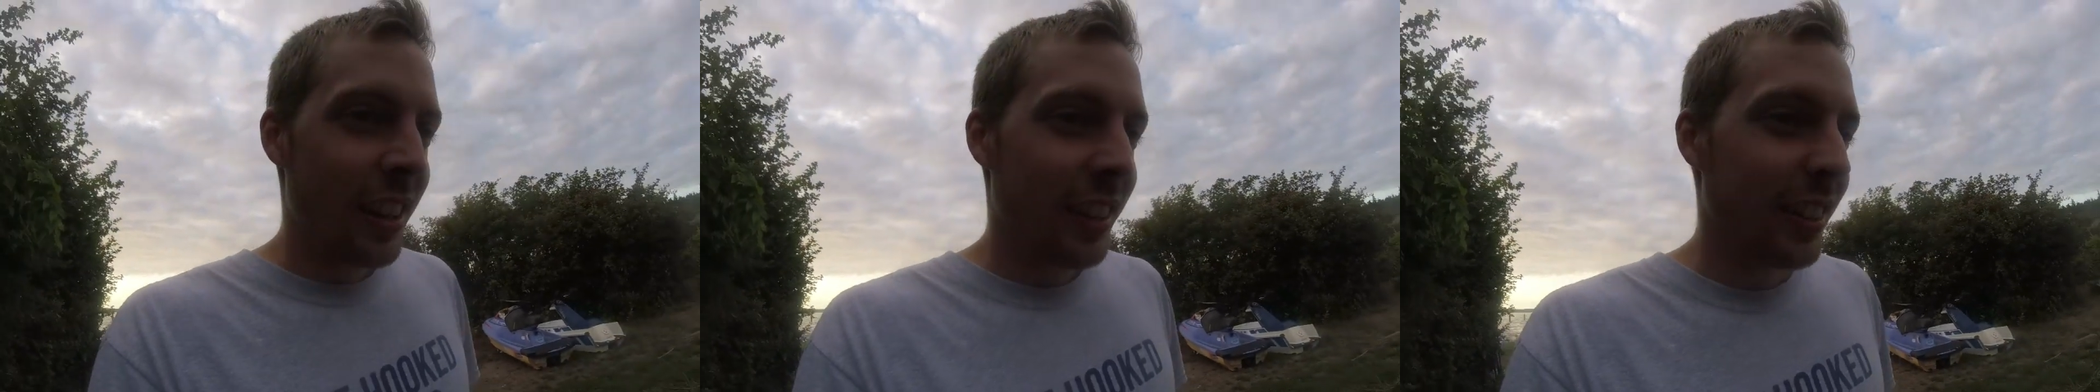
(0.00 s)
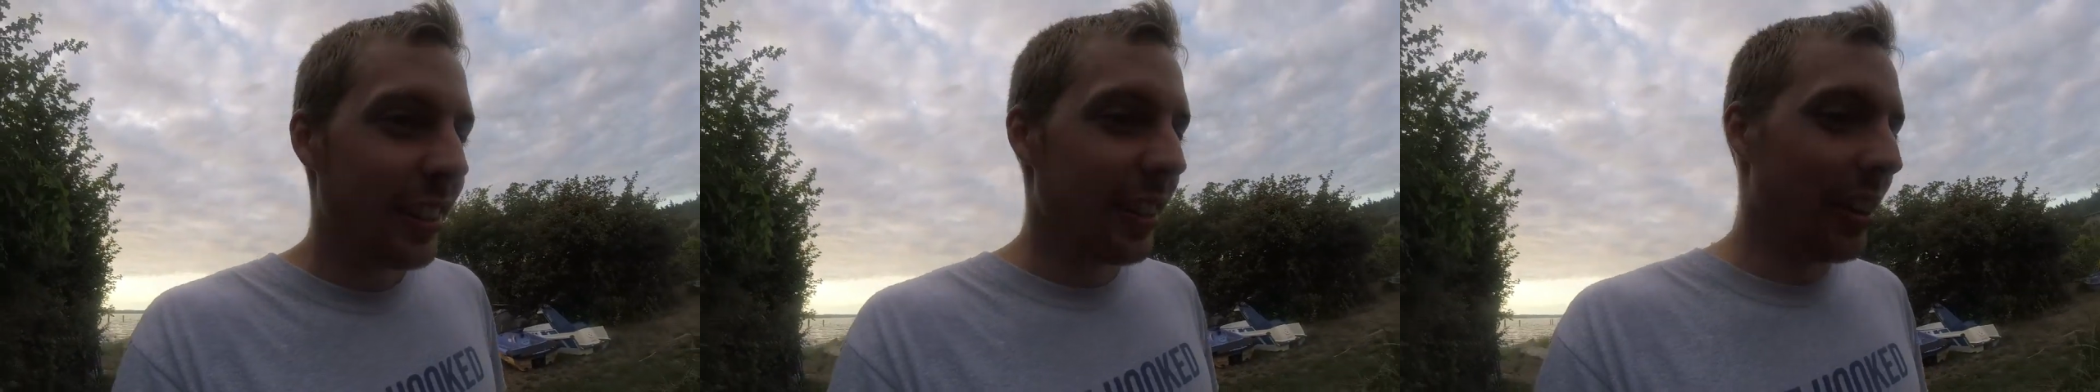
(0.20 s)

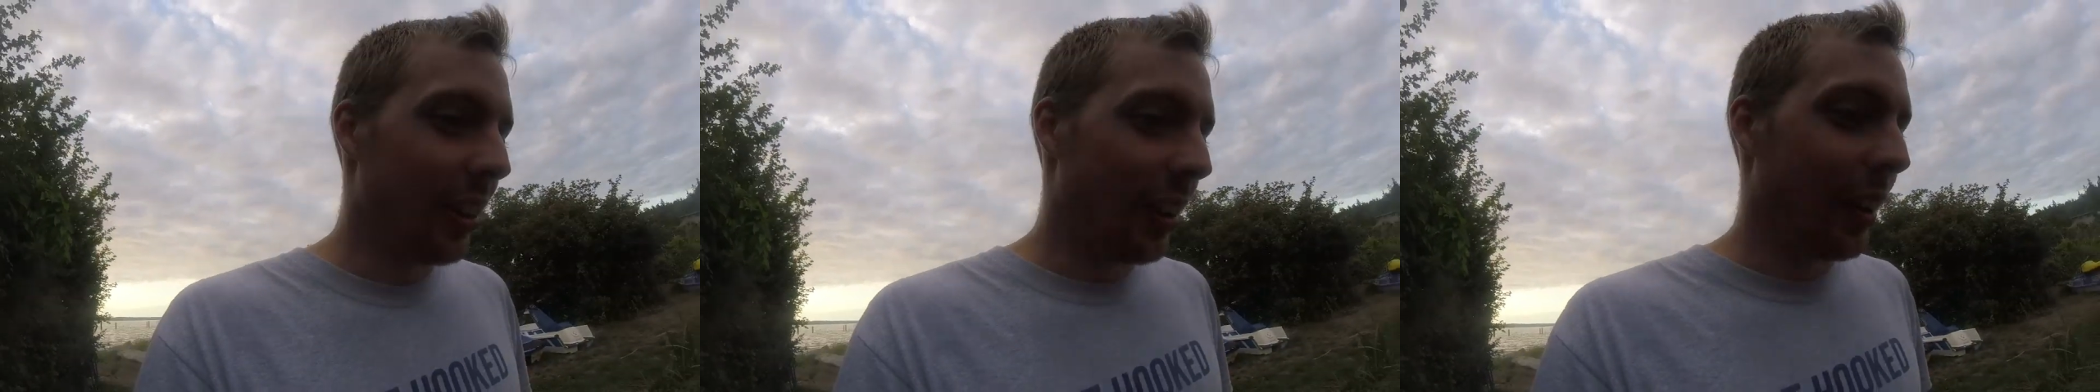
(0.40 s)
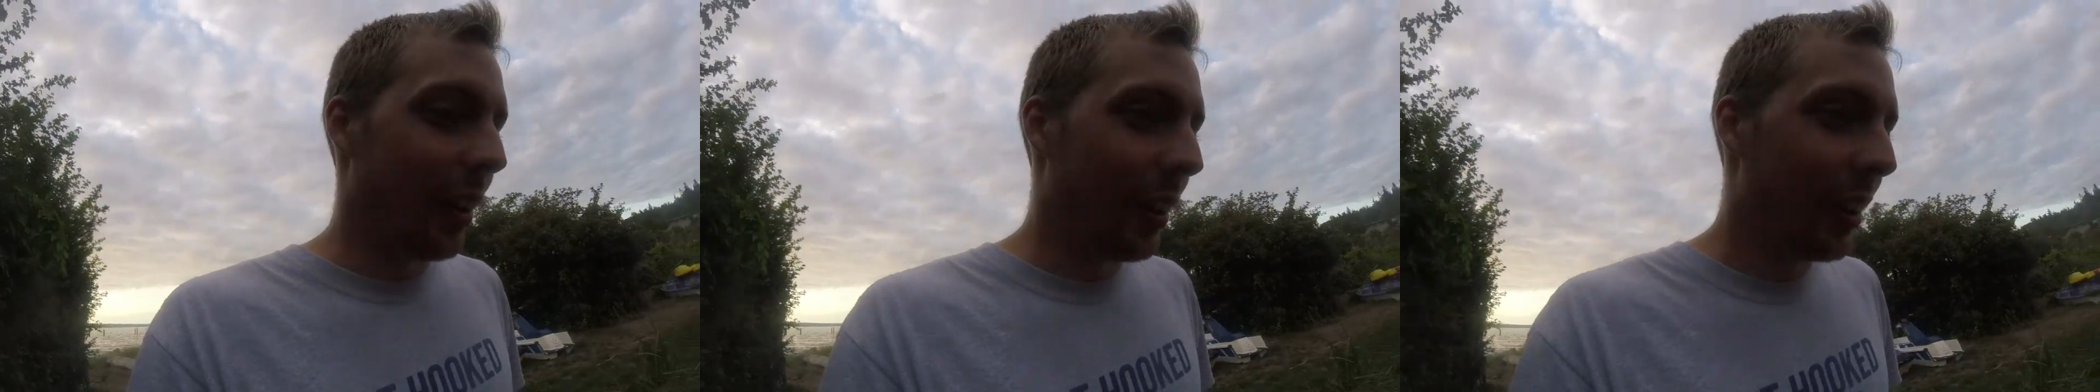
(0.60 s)
You
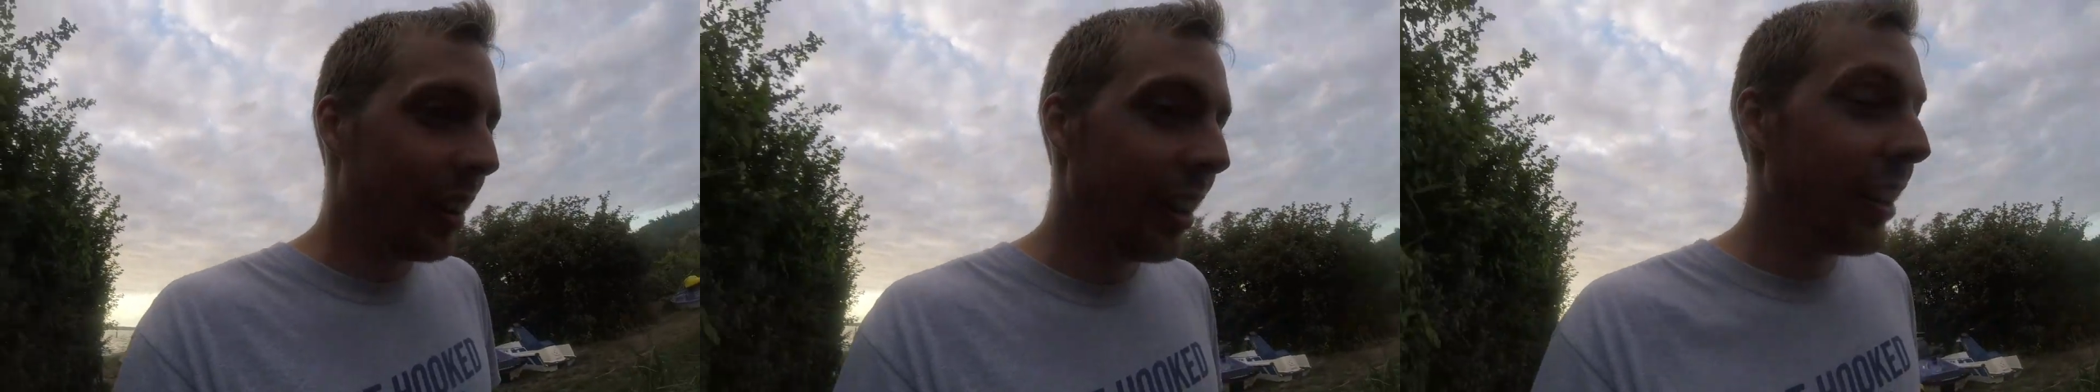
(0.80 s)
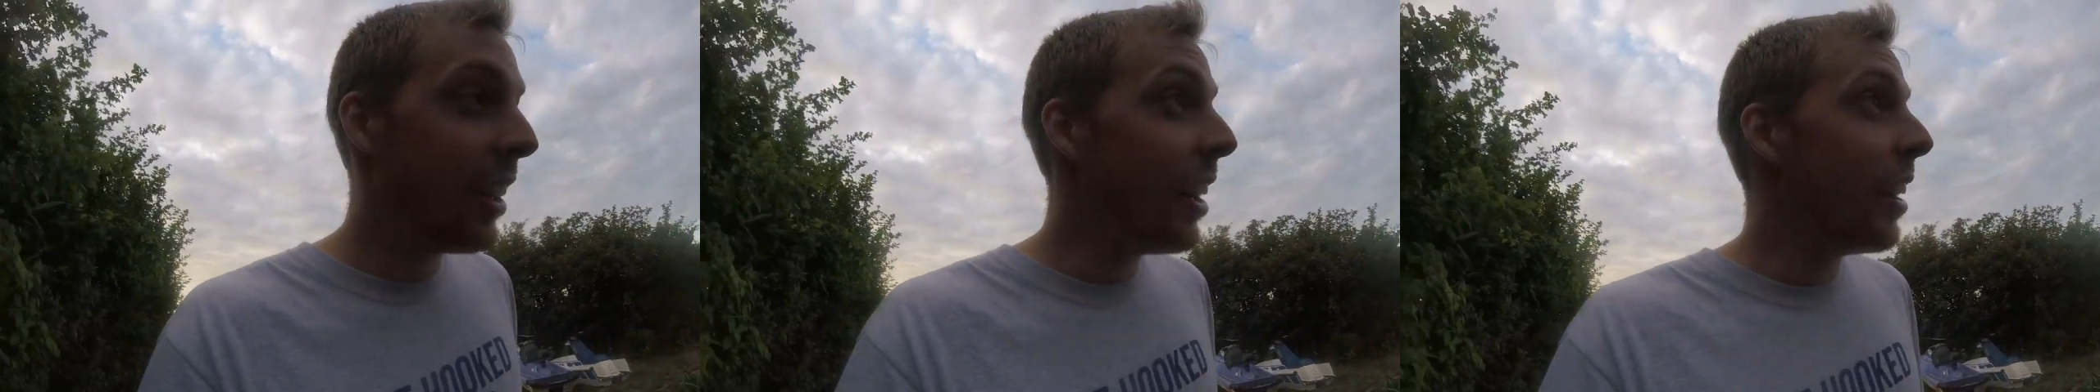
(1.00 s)
know,
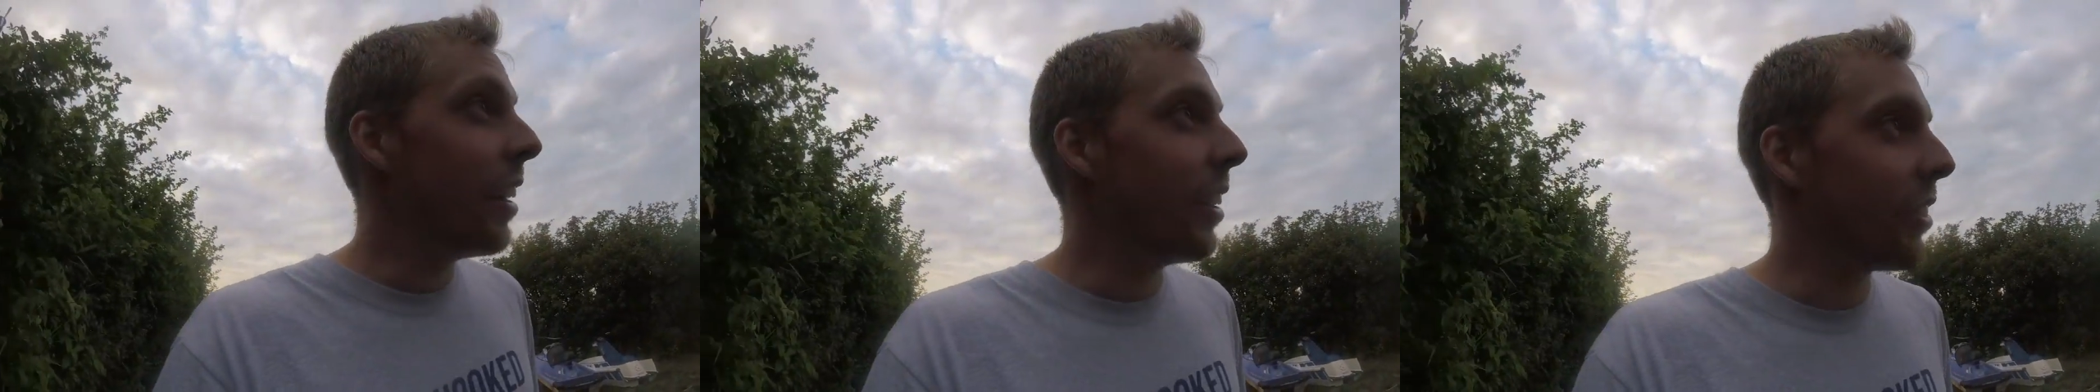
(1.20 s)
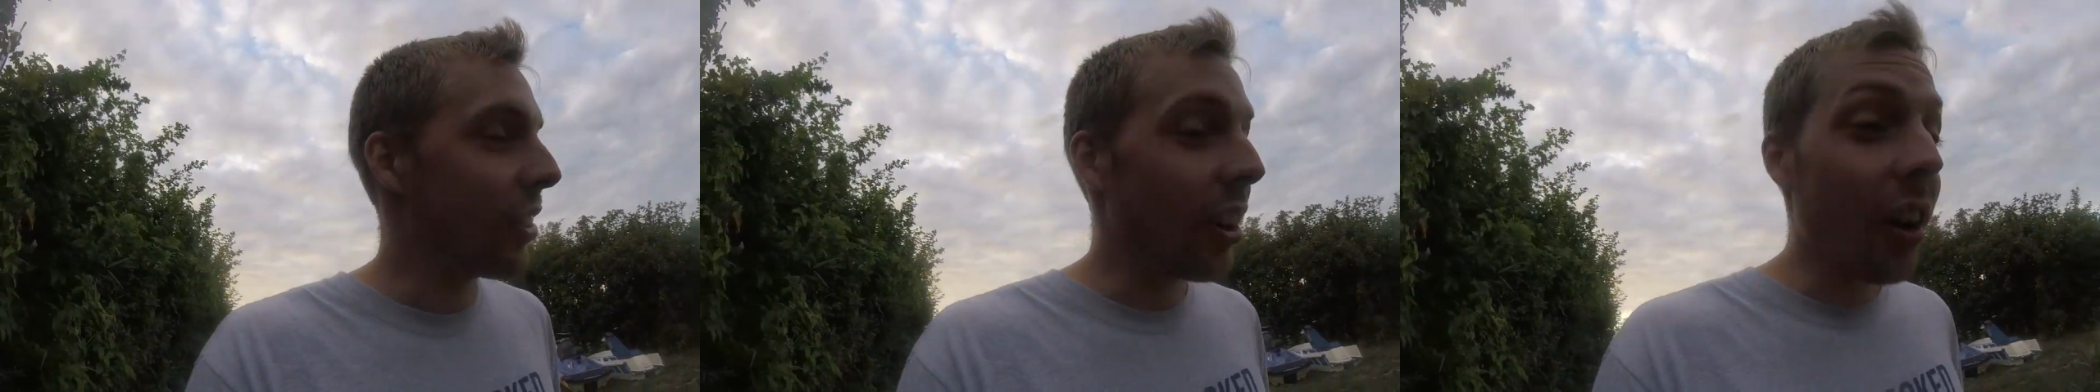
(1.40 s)

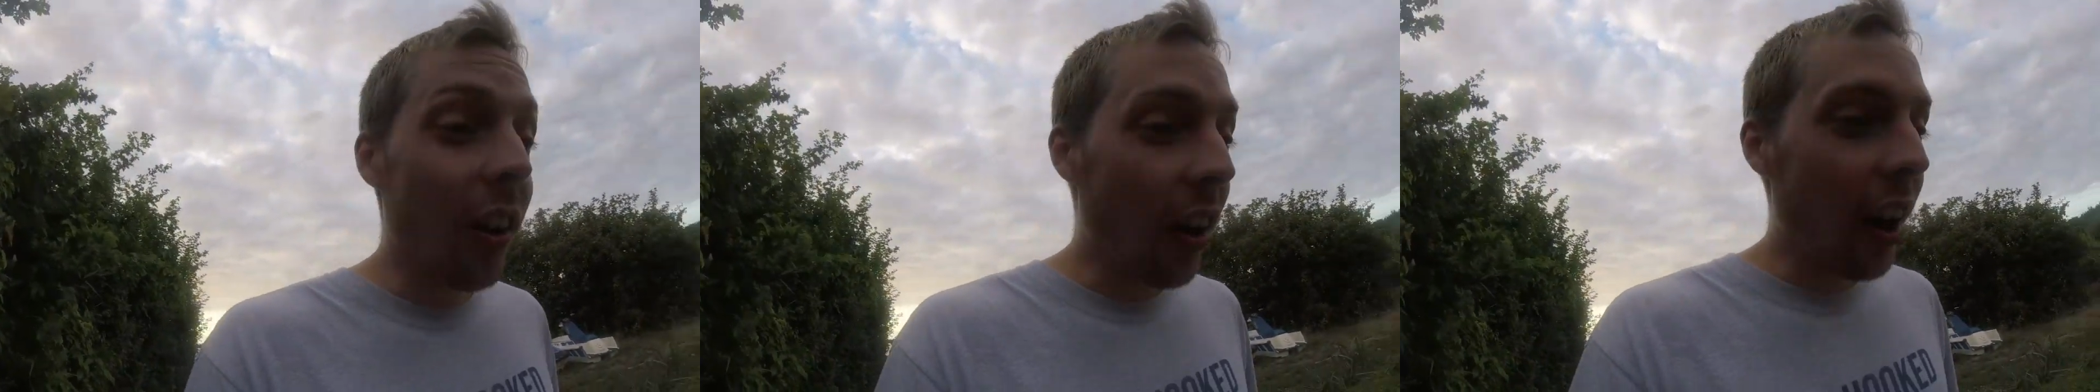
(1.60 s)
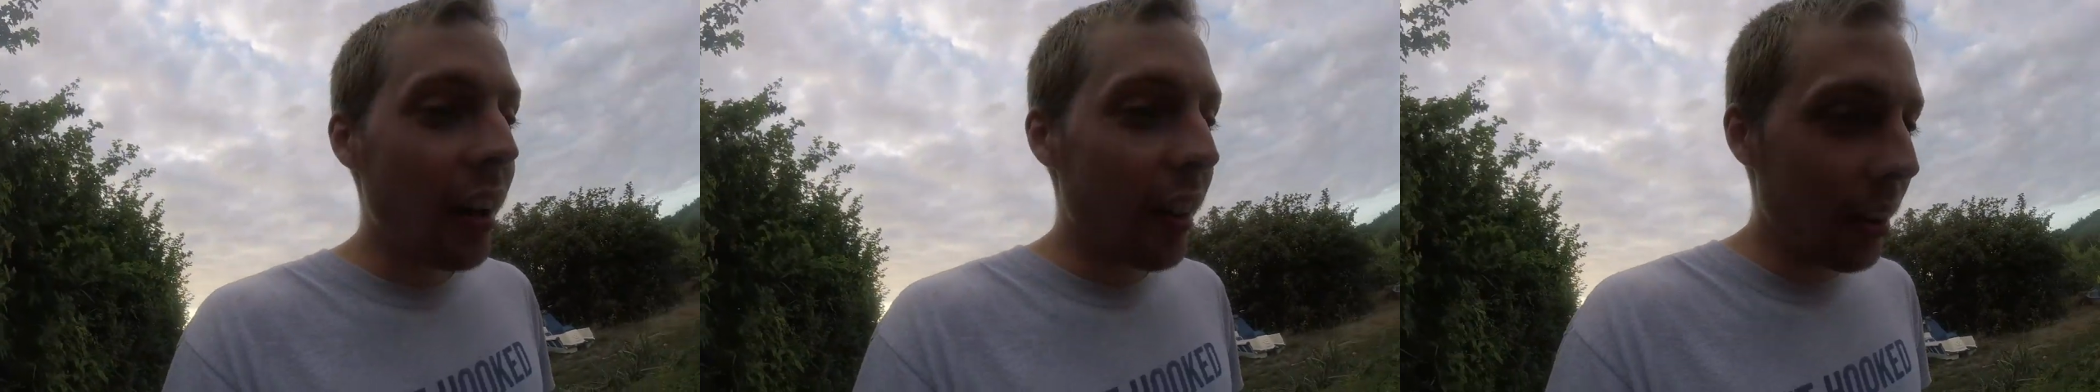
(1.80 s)
is there a
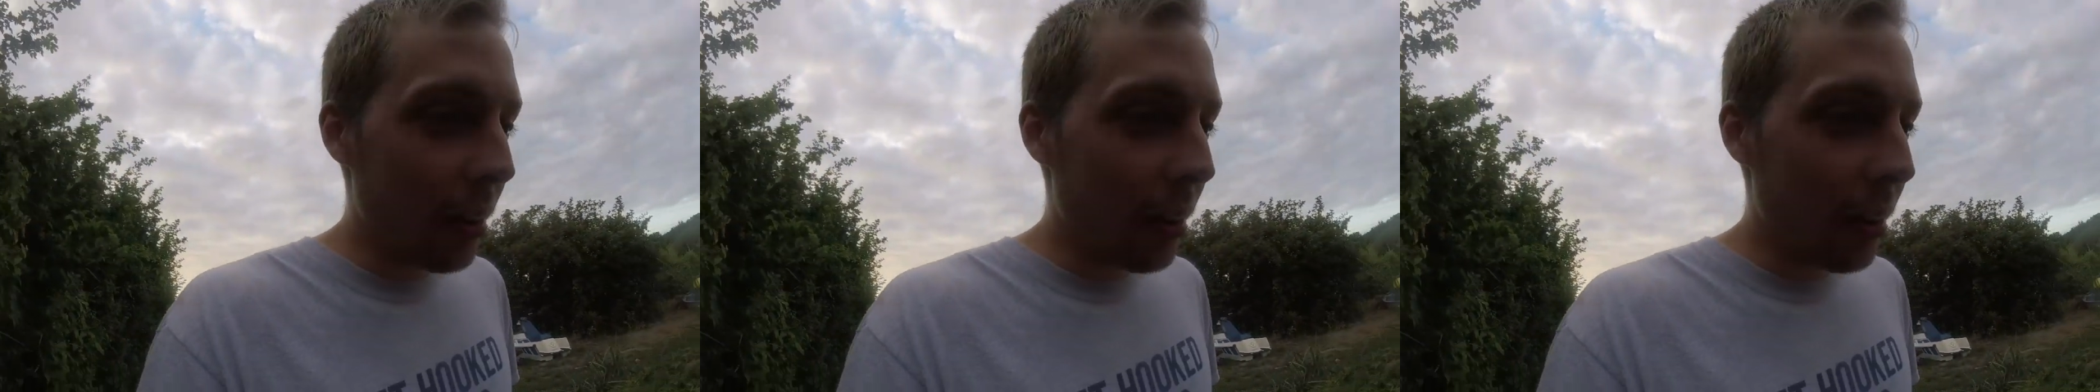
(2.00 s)
lot that